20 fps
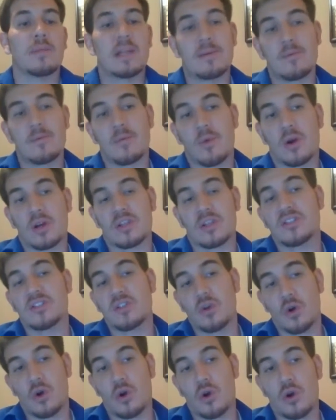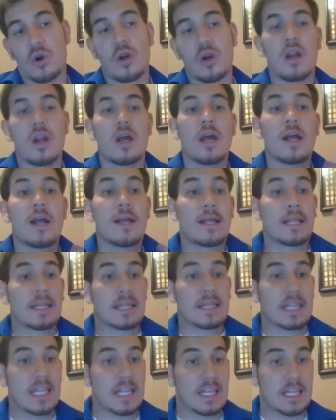labor markets are
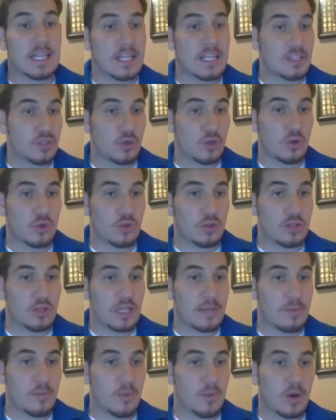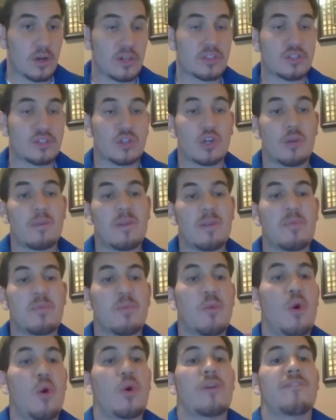internal labor markets are going to be
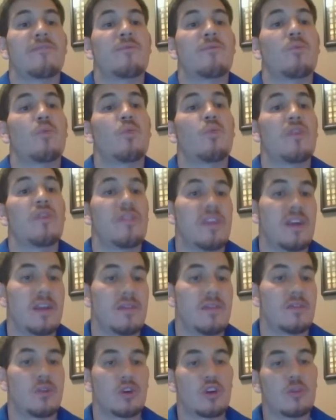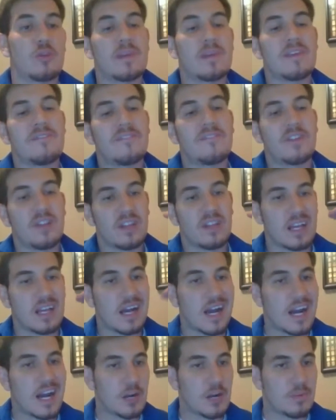promoting within. They're going to be filling
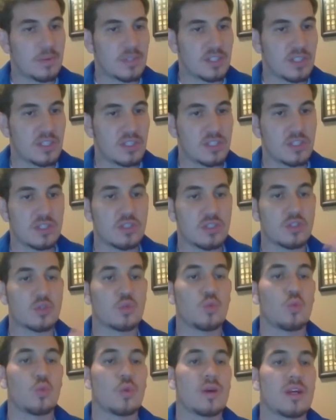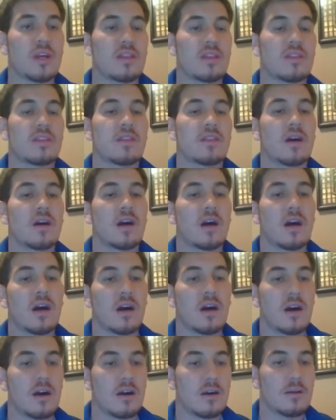higher positions
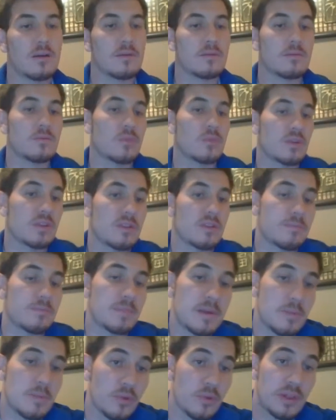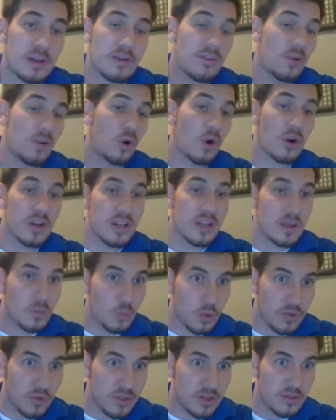with people that are already
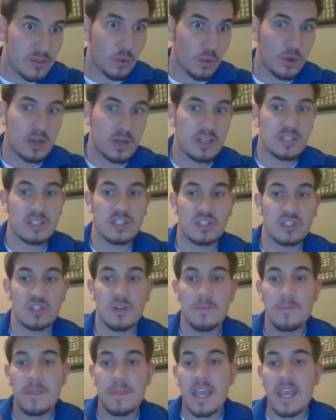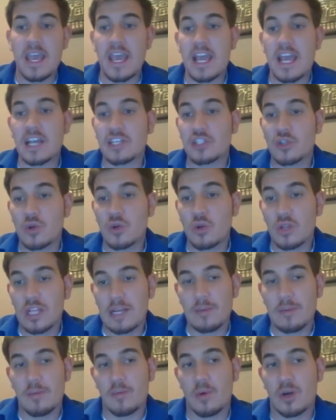within the organization. External
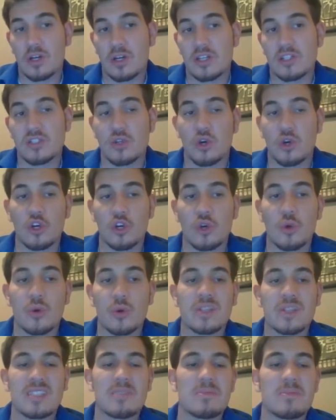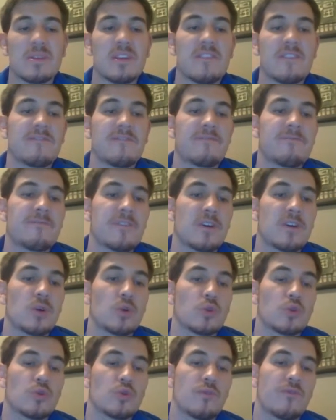labor markets are going to be
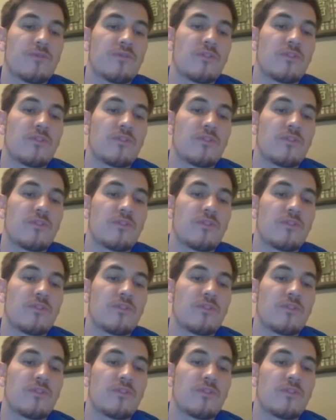filled